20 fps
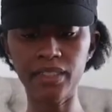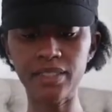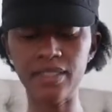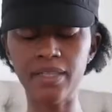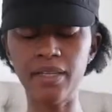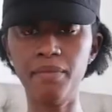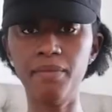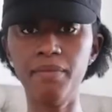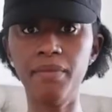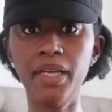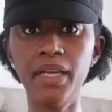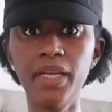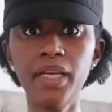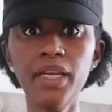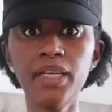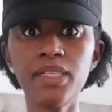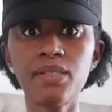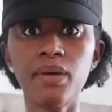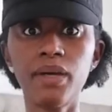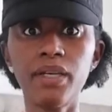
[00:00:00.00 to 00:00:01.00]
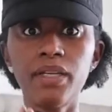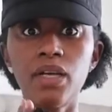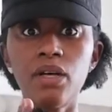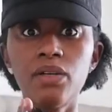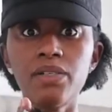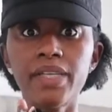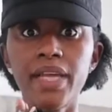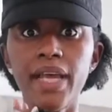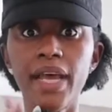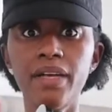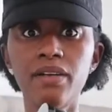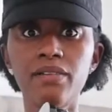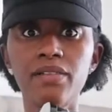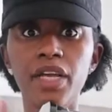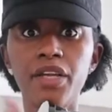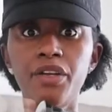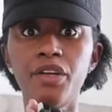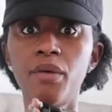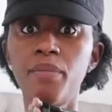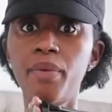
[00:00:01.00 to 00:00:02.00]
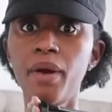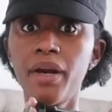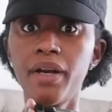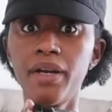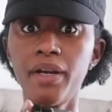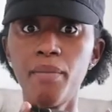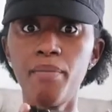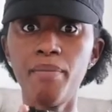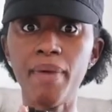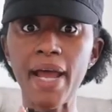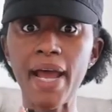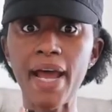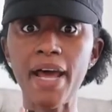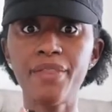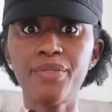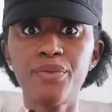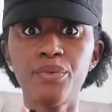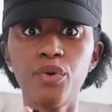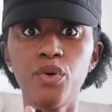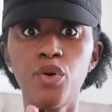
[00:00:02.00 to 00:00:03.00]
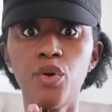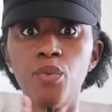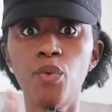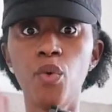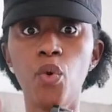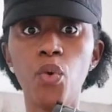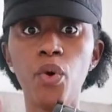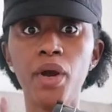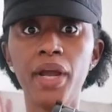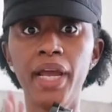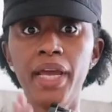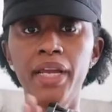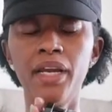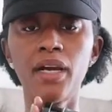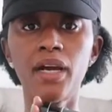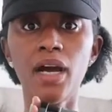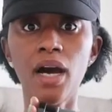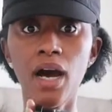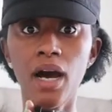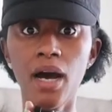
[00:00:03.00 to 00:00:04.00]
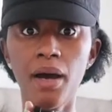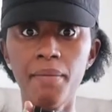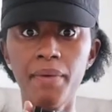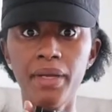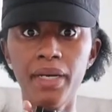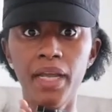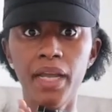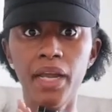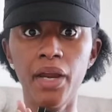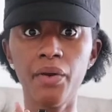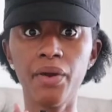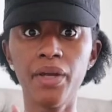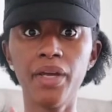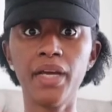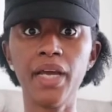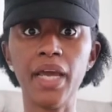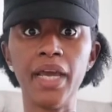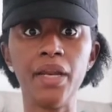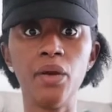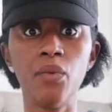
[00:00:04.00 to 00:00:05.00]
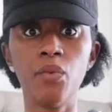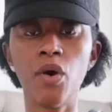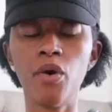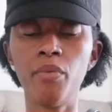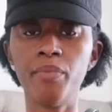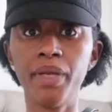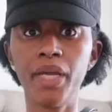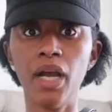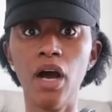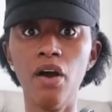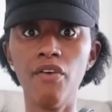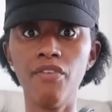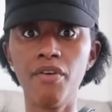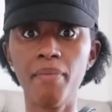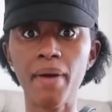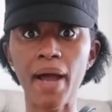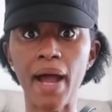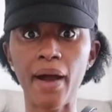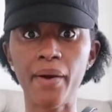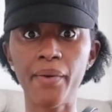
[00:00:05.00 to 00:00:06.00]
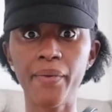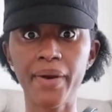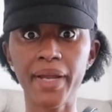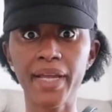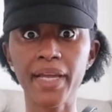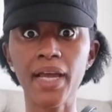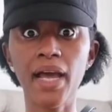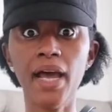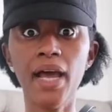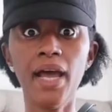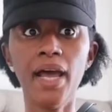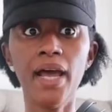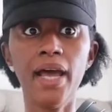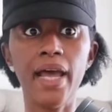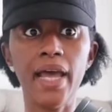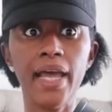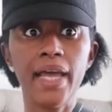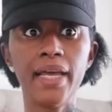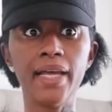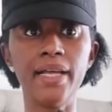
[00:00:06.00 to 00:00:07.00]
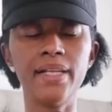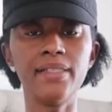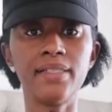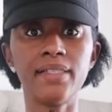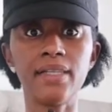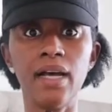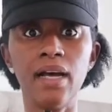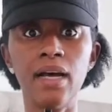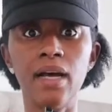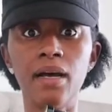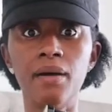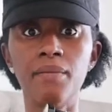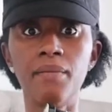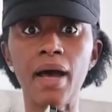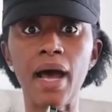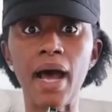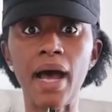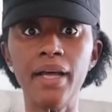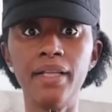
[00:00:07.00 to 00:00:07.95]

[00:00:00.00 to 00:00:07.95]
to me it's one of those candles that you could burn in the bathroom or in a common area and it won't be overpowering and um,